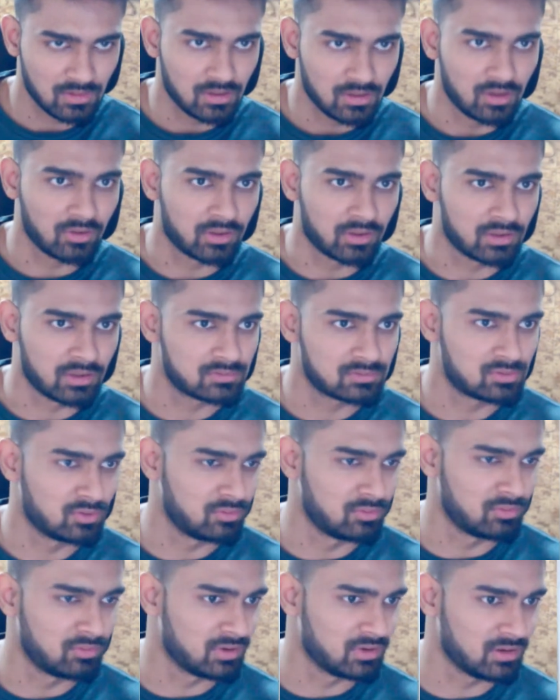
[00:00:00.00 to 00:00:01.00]
okay,
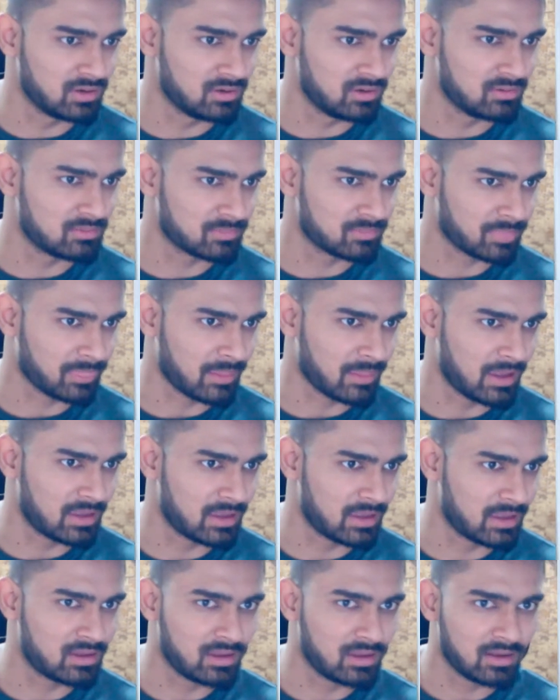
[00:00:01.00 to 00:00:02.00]
so
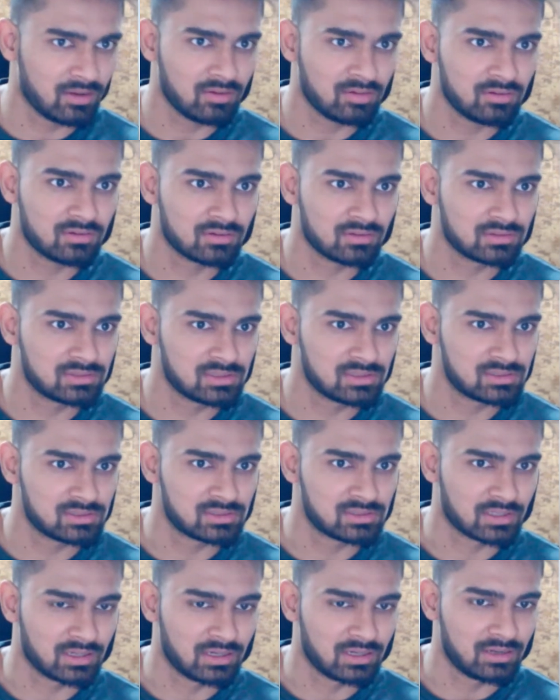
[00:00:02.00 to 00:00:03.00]
I cannot just a
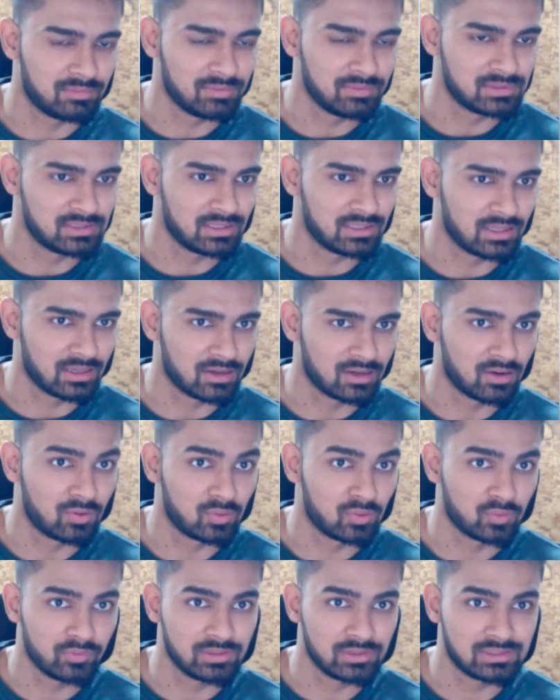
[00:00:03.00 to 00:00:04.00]
second. Let me see like how
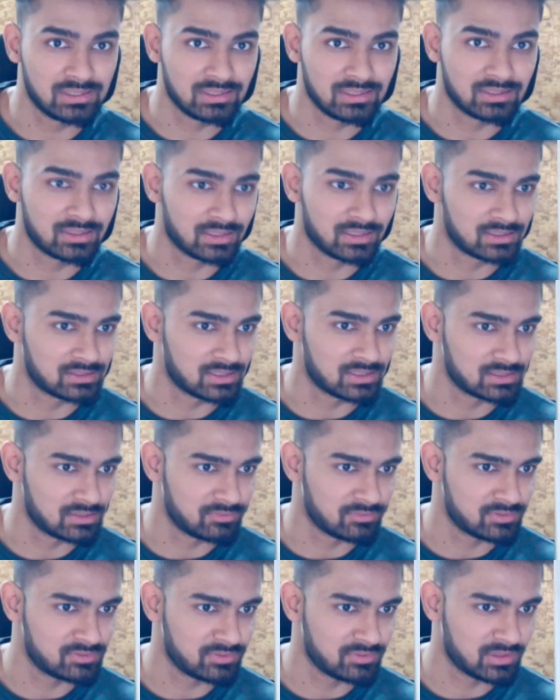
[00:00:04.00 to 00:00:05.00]
do we see the test case
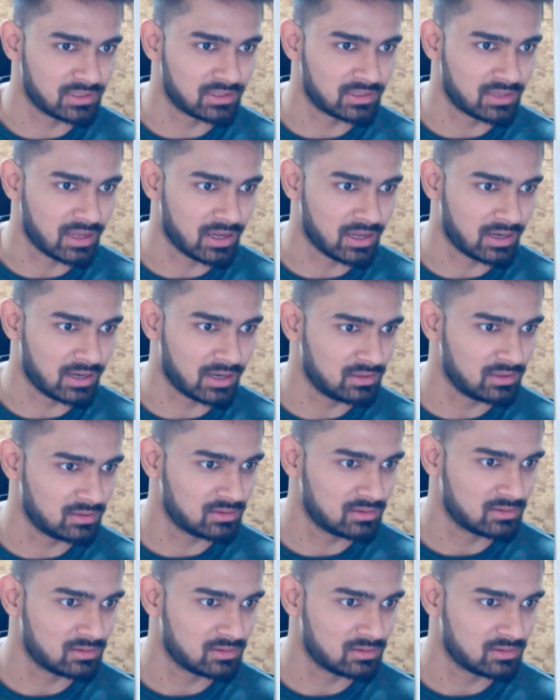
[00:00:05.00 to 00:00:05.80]
in which we get hacked?